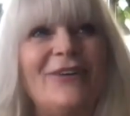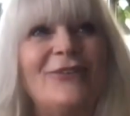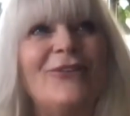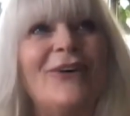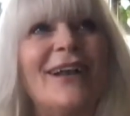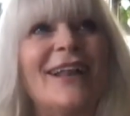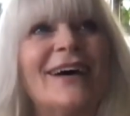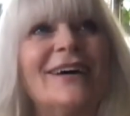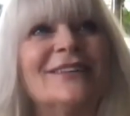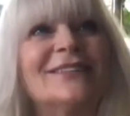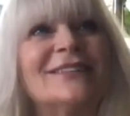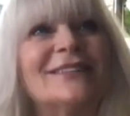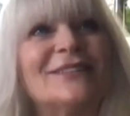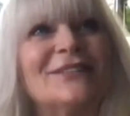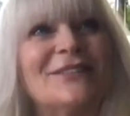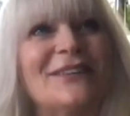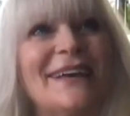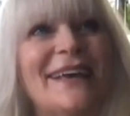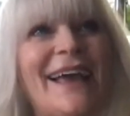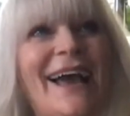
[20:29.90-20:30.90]
what else
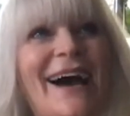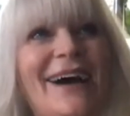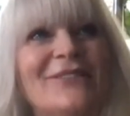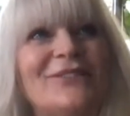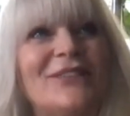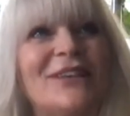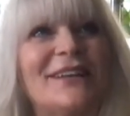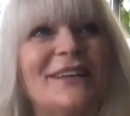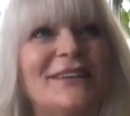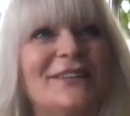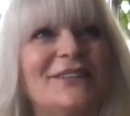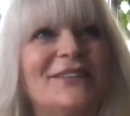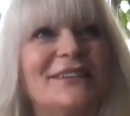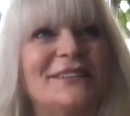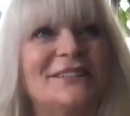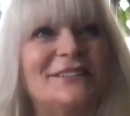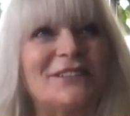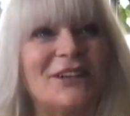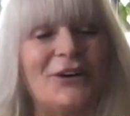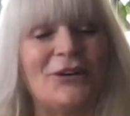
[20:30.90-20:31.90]
do we have to do
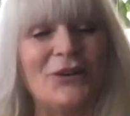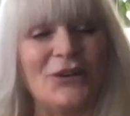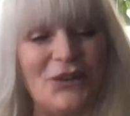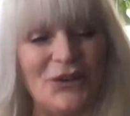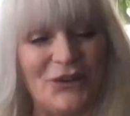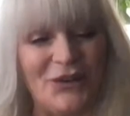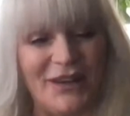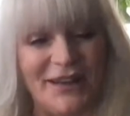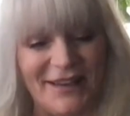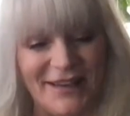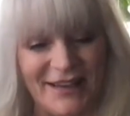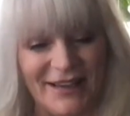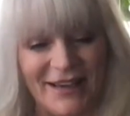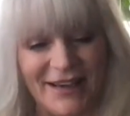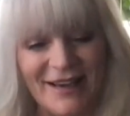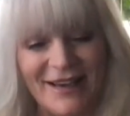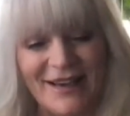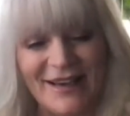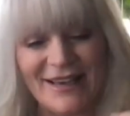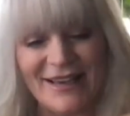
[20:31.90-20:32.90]
to show you he
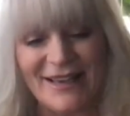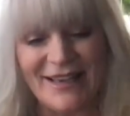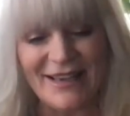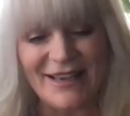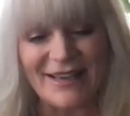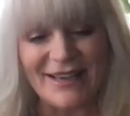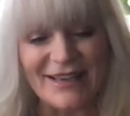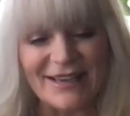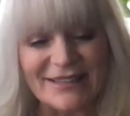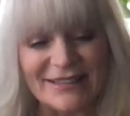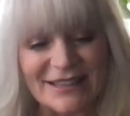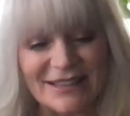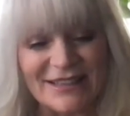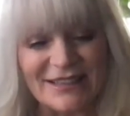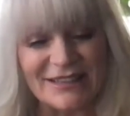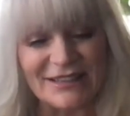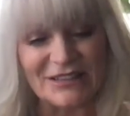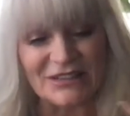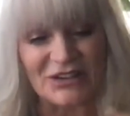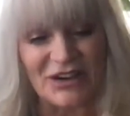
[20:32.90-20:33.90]
he is a
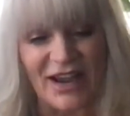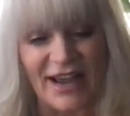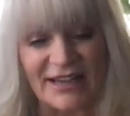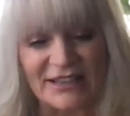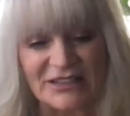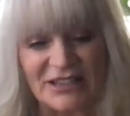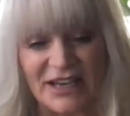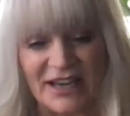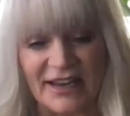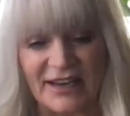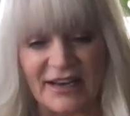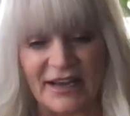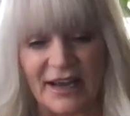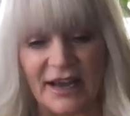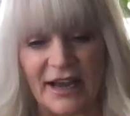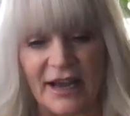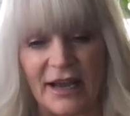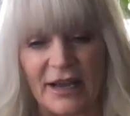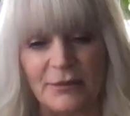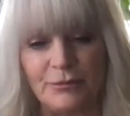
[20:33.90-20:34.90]
distraction
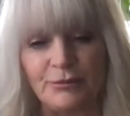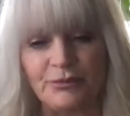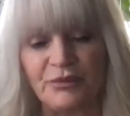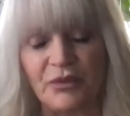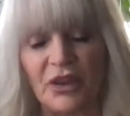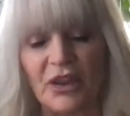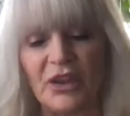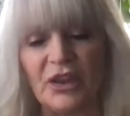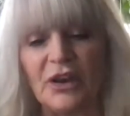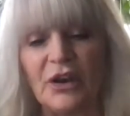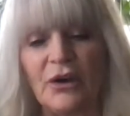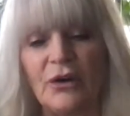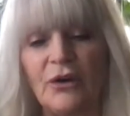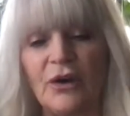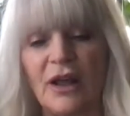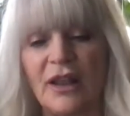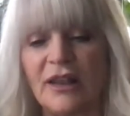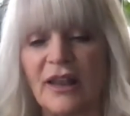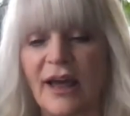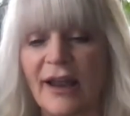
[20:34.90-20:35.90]
um you know
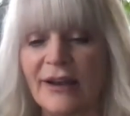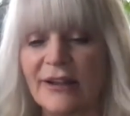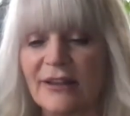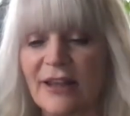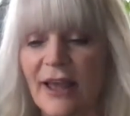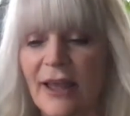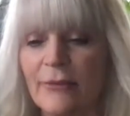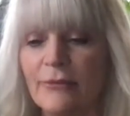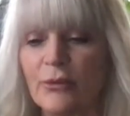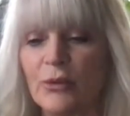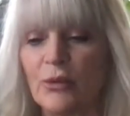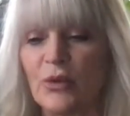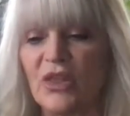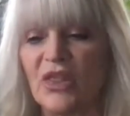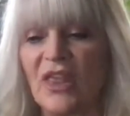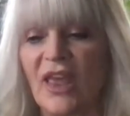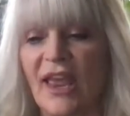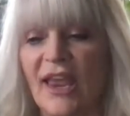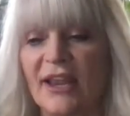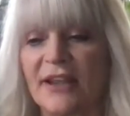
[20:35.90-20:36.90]
a lot of times we
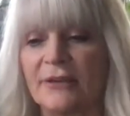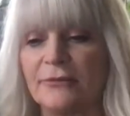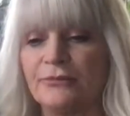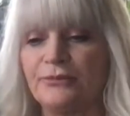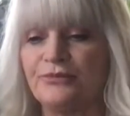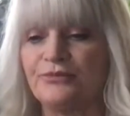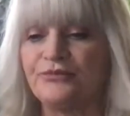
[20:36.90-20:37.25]
think